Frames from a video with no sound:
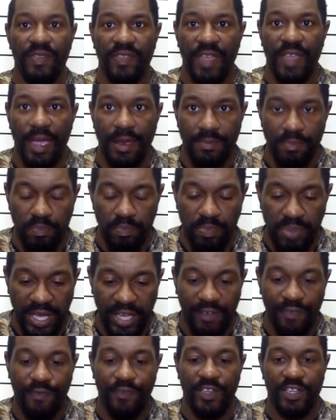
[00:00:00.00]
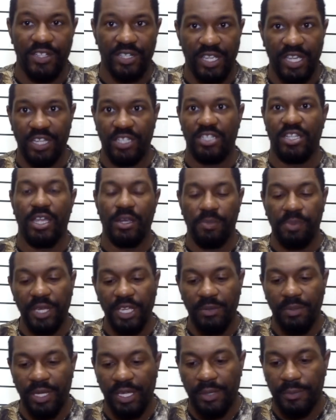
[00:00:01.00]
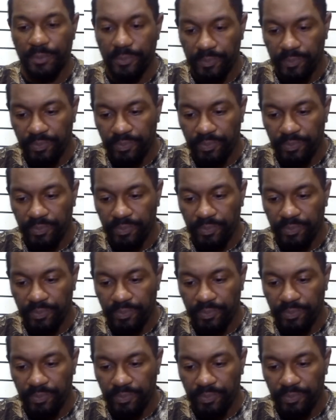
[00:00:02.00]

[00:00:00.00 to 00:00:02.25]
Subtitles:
that big fish, catch that PB.